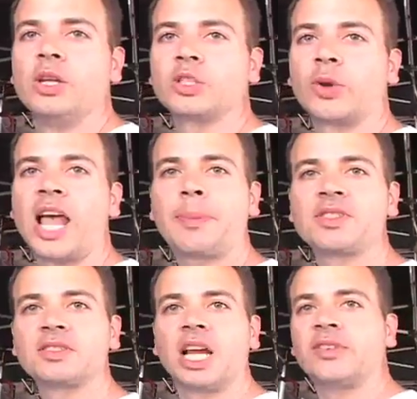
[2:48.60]
So what
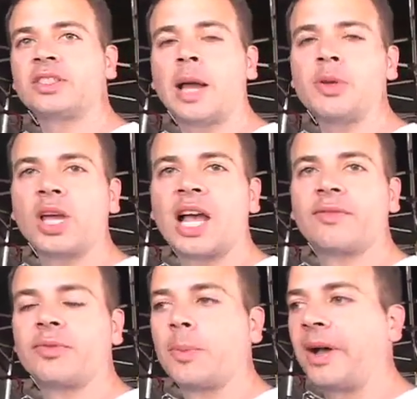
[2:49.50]
happens is every time you
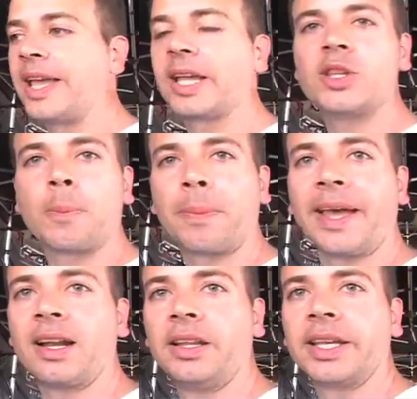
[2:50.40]
have the bike and you're
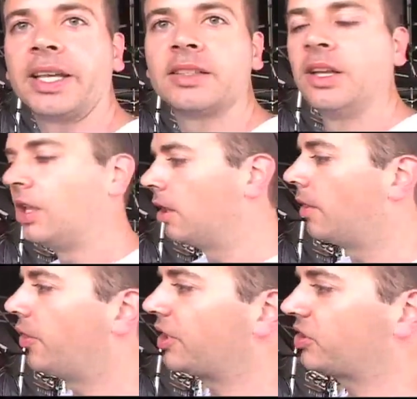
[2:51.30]
pedaling it,
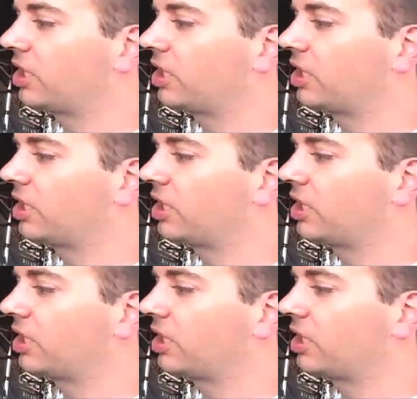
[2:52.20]
this